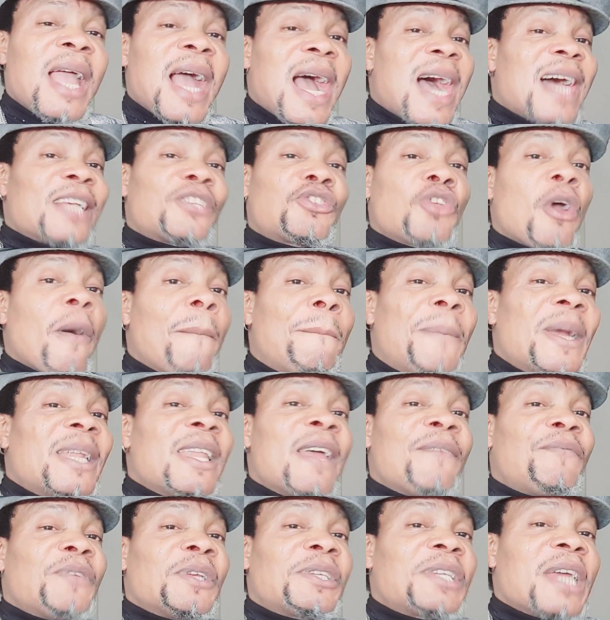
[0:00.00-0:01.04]
as your
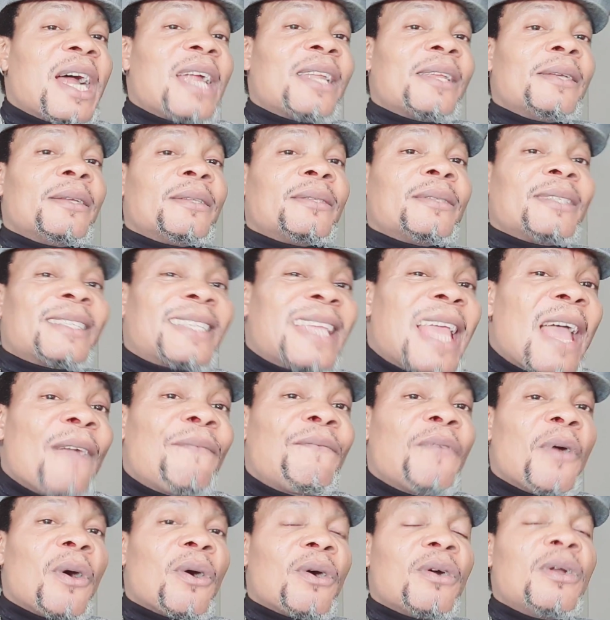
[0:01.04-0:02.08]
beneficiary,
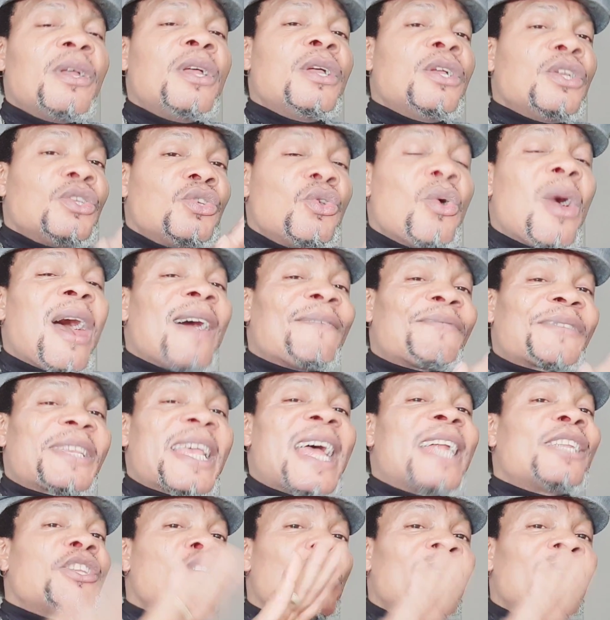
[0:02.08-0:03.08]
therefore, you have signed your